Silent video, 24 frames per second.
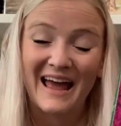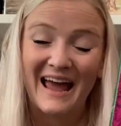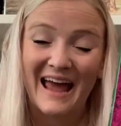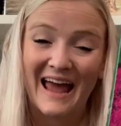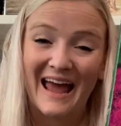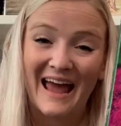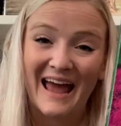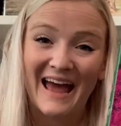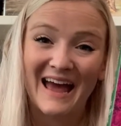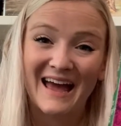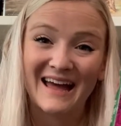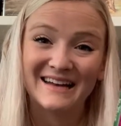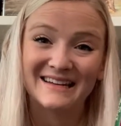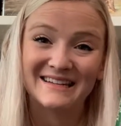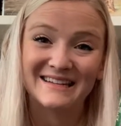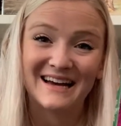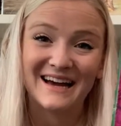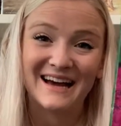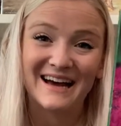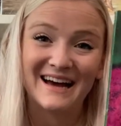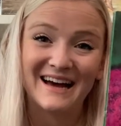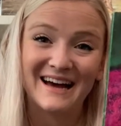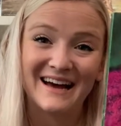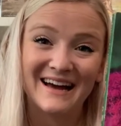And
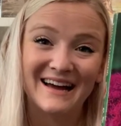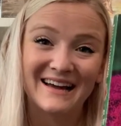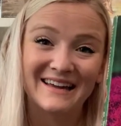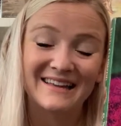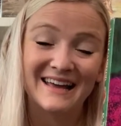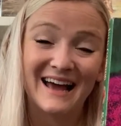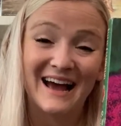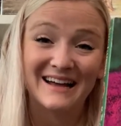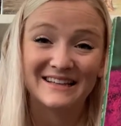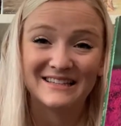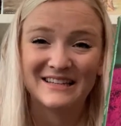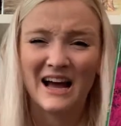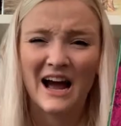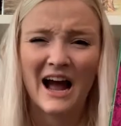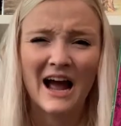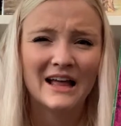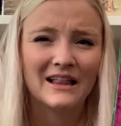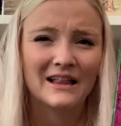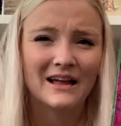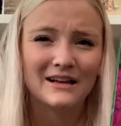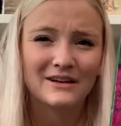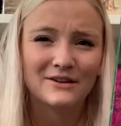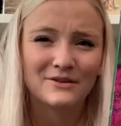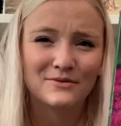yeah, it's a
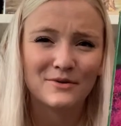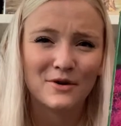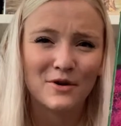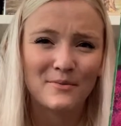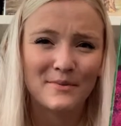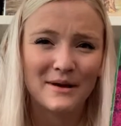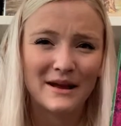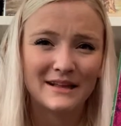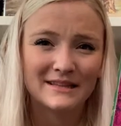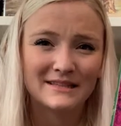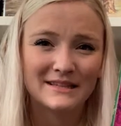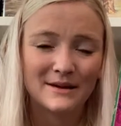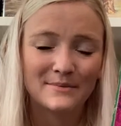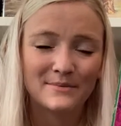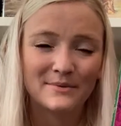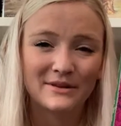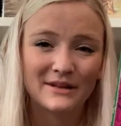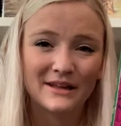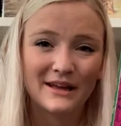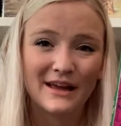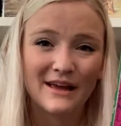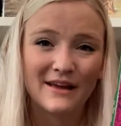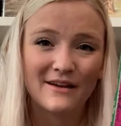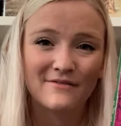Highlander romance, I
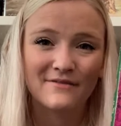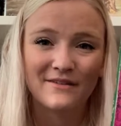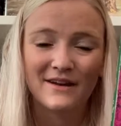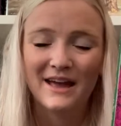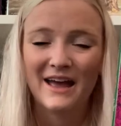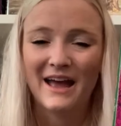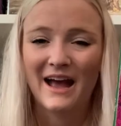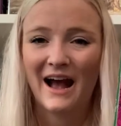believe,